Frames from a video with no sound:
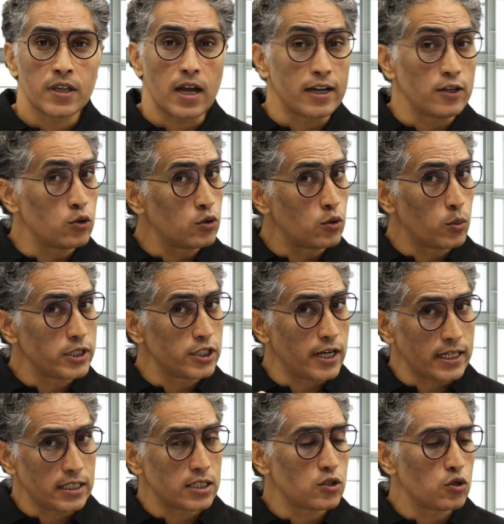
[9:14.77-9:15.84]
I don't know which
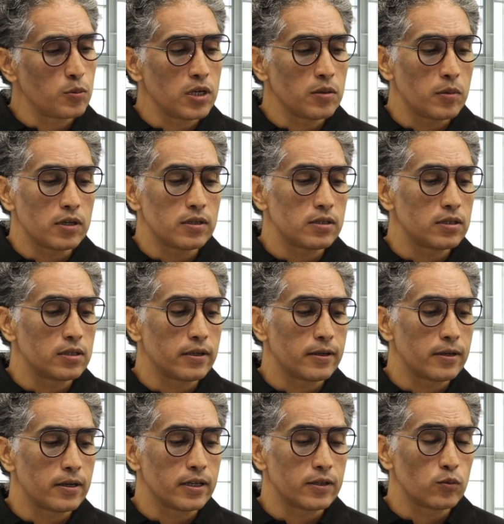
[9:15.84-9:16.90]
Lexus you mean, but
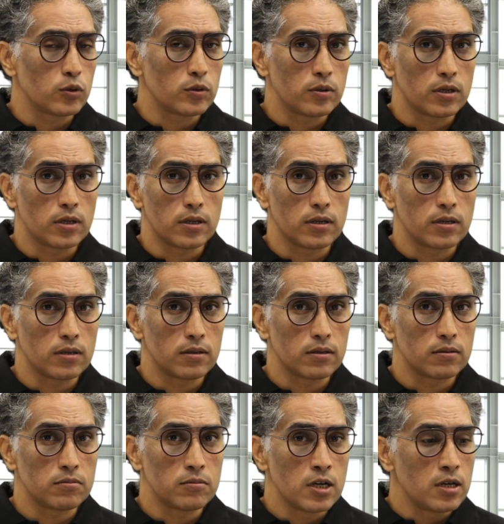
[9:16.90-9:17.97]
it
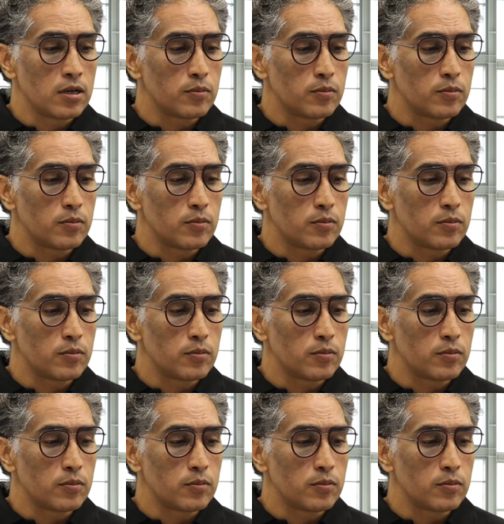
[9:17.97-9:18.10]
would